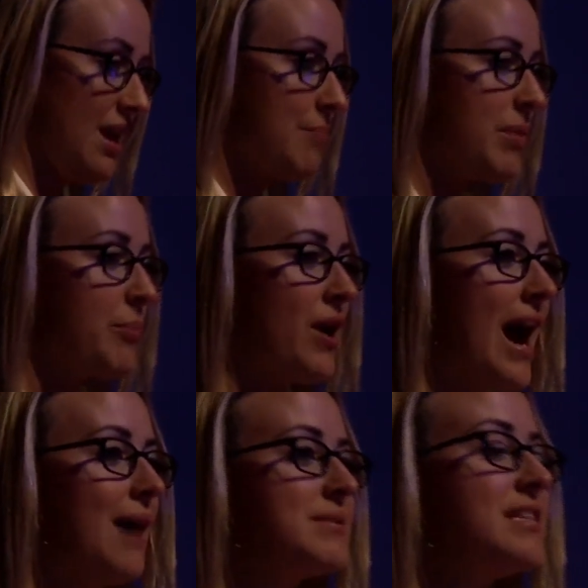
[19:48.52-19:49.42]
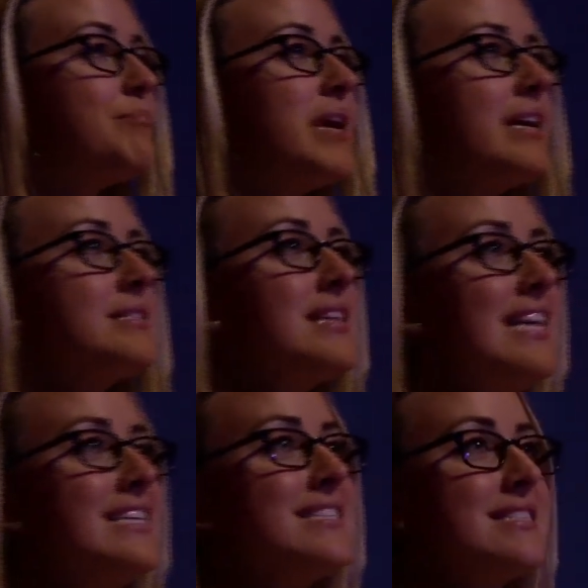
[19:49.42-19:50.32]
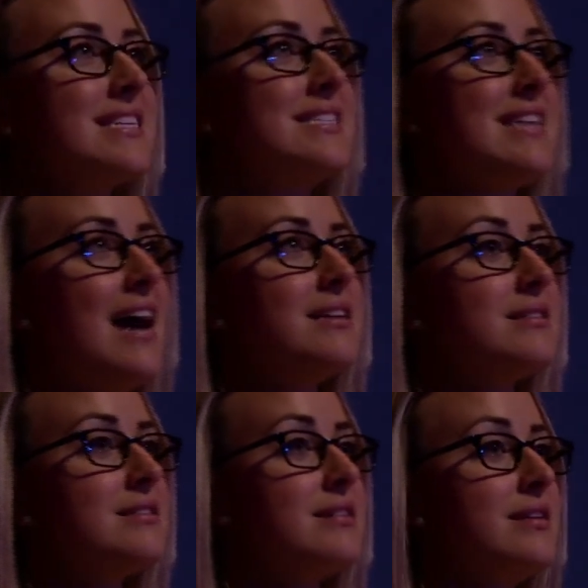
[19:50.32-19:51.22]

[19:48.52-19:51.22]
But perhaps the biggest key to success